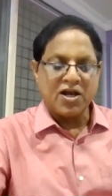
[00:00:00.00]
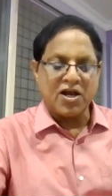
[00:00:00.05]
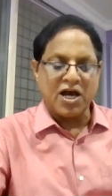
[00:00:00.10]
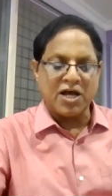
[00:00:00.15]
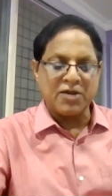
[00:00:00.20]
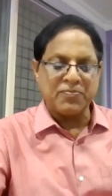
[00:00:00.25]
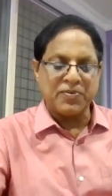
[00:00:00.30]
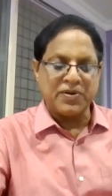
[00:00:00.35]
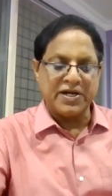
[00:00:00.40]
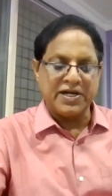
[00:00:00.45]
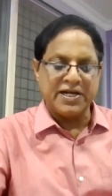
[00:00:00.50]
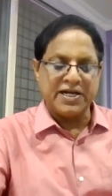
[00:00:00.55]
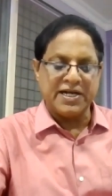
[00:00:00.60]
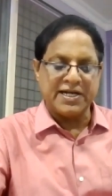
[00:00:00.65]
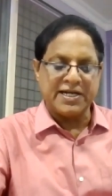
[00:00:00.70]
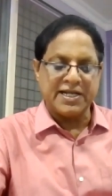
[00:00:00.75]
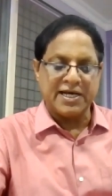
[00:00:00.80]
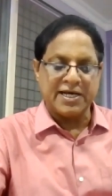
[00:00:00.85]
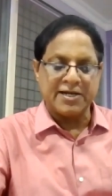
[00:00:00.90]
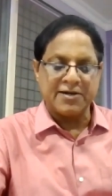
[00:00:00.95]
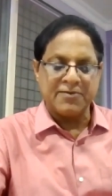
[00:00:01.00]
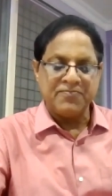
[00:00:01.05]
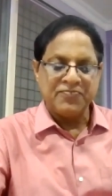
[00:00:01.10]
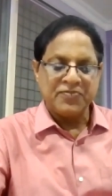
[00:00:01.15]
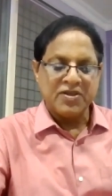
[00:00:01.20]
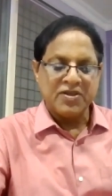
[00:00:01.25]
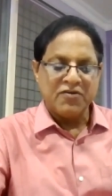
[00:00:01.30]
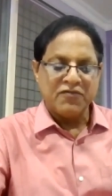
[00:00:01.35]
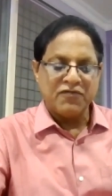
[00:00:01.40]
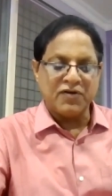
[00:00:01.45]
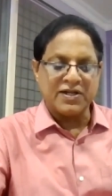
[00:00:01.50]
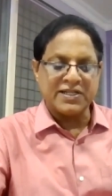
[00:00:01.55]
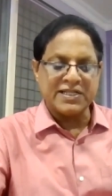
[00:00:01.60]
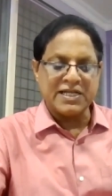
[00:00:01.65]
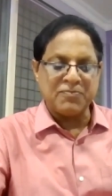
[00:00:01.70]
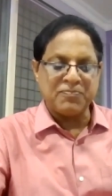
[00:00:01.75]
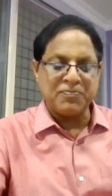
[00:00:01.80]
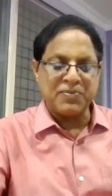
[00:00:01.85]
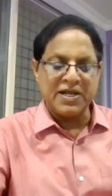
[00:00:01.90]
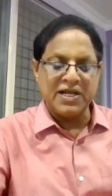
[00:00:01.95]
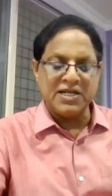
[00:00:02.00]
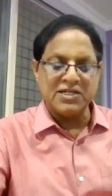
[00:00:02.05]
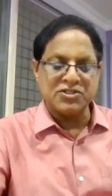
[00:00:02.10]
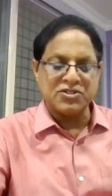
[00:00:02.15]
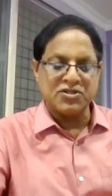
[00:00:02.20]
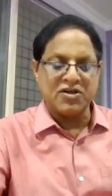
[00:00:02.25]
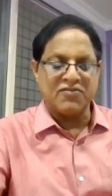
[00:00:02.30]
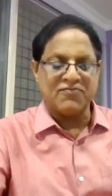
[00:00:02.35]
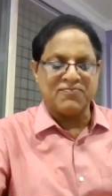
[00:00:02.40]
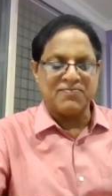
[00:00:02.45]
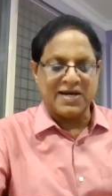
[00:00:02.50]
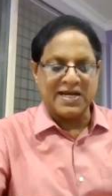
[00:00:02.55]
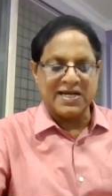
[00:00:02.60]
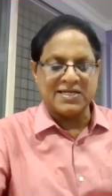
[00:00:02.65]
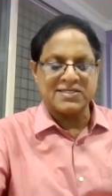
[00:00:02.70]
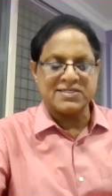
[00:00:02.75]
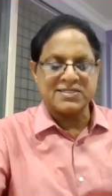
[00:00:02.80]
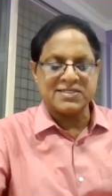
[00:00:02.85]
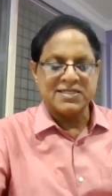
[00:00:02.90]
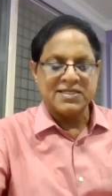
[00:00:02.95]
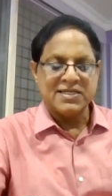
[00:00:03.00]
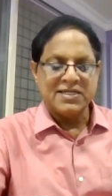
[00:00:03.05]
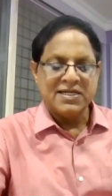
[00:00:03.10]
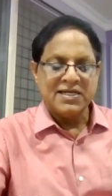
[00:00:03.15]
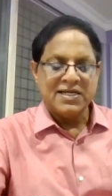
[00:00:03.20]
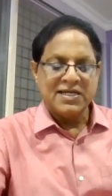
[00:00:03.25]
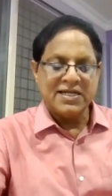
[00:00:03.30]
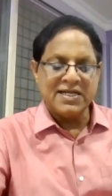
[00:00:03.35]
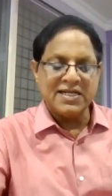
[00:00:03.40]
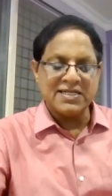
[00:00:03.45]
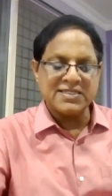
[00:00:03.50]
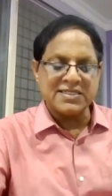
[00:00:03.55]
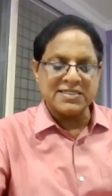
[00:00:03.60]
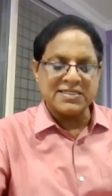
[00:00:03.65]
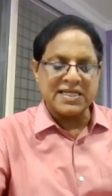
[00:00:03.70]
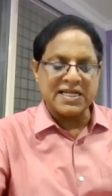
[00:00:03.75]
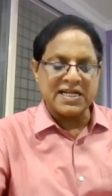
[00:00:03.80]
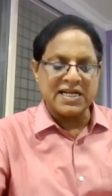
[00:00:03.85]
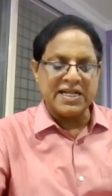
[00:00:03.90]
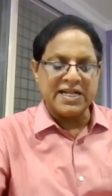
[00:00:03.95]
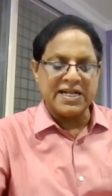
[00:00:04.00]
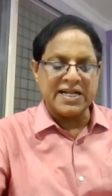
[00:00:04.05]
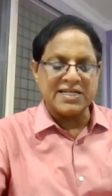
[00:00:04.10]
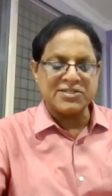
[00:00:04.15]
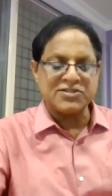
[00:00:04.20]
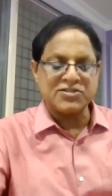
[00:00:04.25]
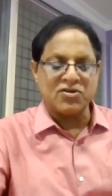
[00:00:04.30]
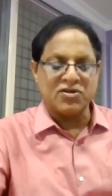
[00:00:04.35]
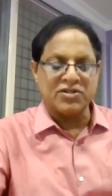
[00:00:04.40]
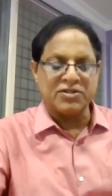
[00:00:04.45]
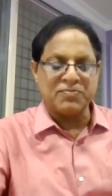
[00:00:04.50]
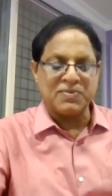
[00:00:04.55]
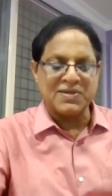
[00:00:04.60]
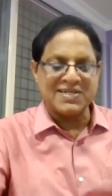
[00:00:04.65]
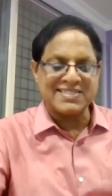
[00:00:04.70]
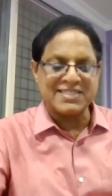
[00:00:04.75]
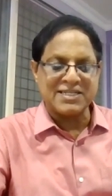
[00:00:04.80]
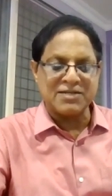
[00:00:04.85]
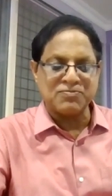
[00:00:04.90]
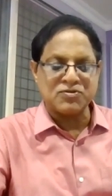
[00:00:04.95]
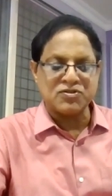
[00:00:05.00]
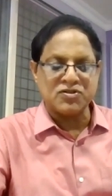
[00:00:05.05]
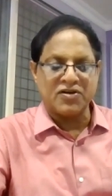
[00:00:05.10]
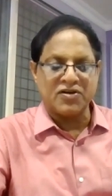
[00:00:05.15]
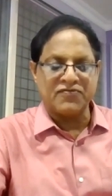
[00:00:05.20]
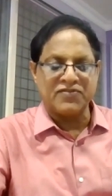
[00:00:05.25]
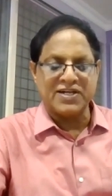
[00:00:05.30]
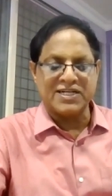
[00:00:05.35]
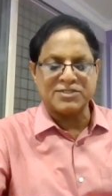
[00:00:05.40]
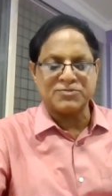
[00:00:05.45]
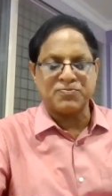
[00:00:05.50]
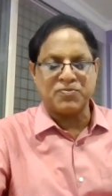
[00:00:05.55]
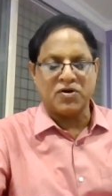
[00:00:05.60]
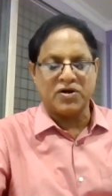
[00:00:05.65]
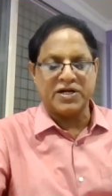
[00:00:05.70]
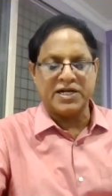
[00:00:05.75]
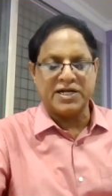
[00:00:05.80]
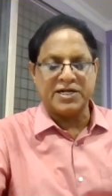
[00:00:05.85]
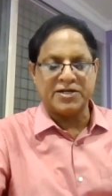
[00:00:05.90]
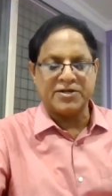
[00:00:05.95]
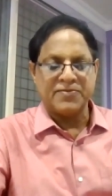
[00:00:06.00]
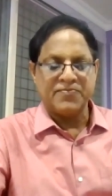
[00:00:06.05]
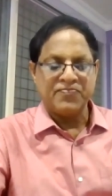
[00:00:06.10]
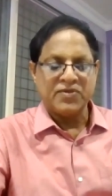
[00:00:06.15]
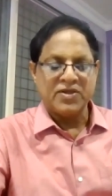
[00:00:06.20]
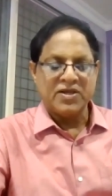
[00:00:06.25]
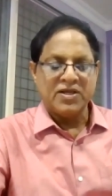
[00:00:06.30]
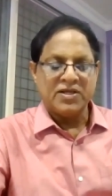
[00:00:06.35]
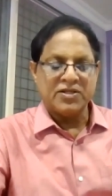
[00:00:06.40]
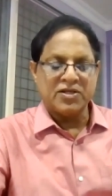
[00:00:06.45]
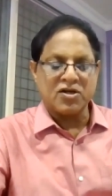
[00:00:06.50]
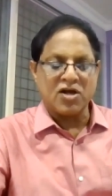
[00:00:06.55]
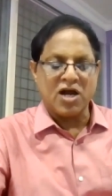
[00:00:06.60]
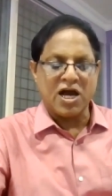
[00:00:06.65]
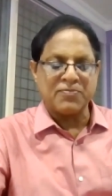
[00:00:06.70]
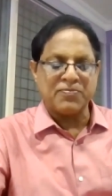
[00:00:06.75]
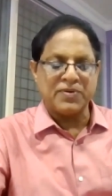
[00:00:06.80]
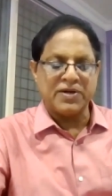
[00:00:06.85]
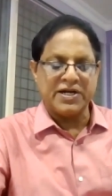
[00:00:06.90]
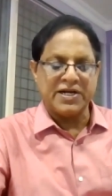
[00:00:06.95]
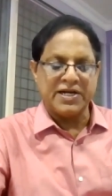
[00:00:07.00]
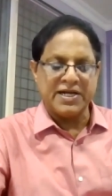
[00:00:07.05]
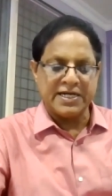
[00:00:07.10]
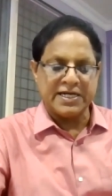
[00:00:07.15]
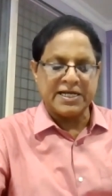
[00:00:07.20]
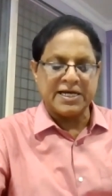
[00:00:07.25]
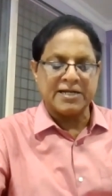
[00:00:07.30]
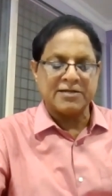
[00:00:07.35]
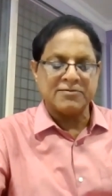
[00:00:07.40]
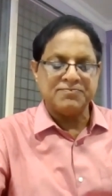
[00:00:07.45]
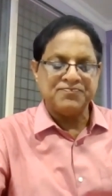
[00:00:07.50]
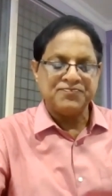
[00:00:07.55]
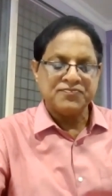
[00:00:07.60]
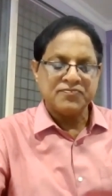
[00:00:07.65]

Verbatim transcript: corporate debtor for the apprehension of bias necessarily rests on the perception of the respondent, the corporate debtor.